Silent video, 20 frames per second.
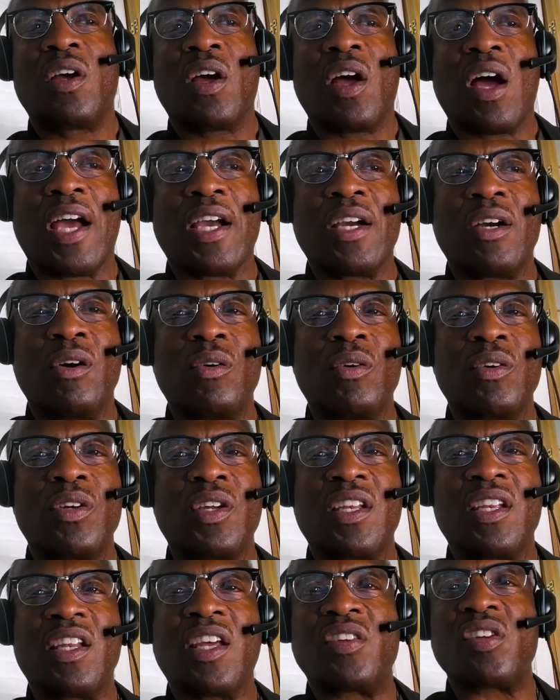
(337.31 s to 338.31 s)
I go,
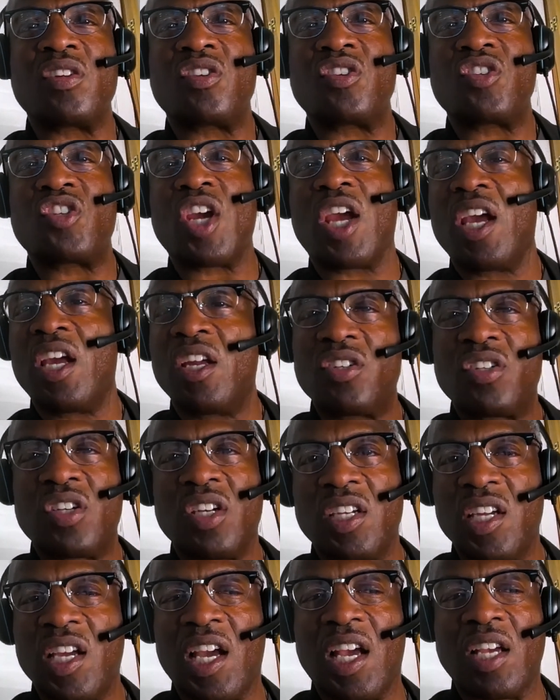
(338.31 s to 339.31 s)
unless it's changed,
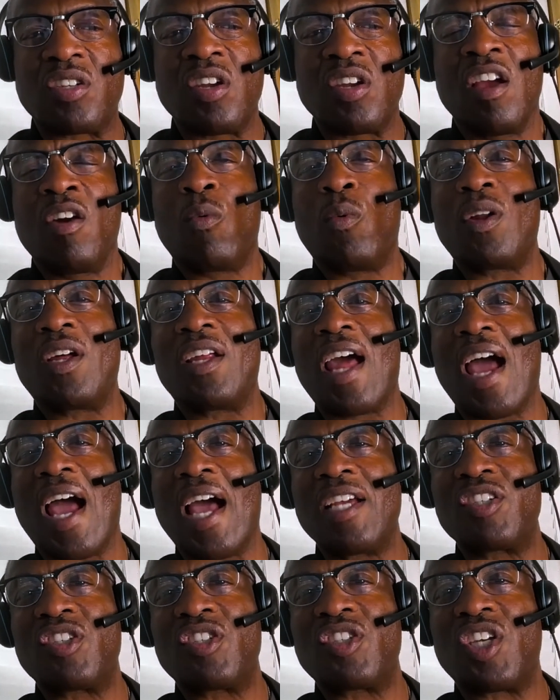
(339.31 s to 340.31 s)
yes. Well, it
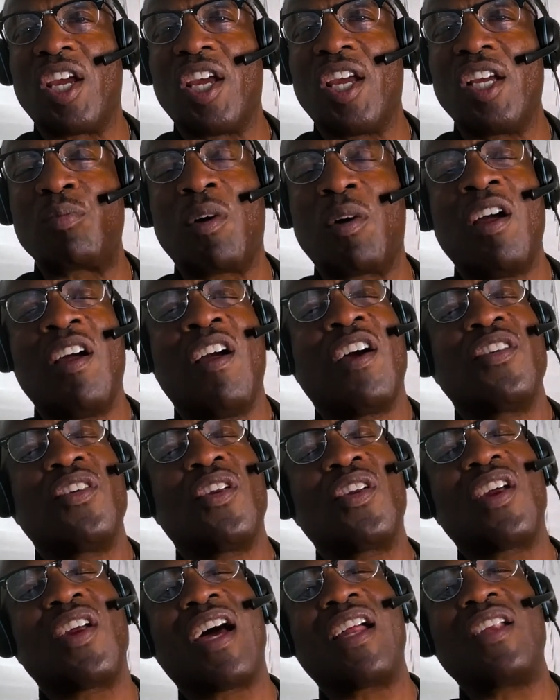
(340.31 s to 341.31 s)
has changed, but
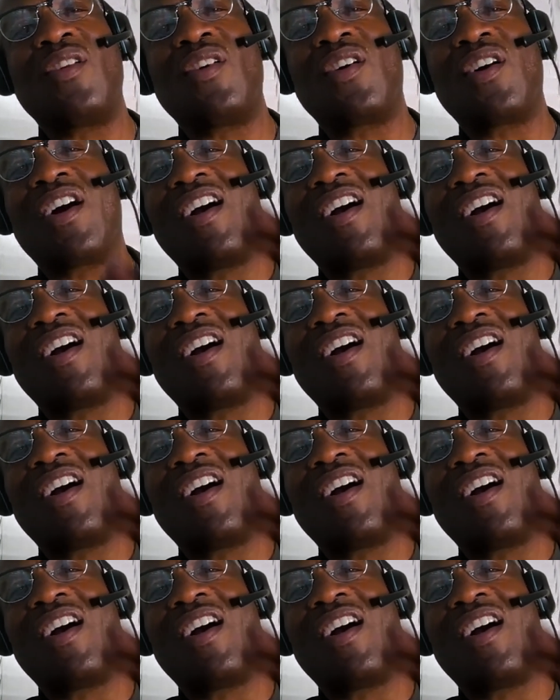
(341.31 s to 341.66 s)
no, look,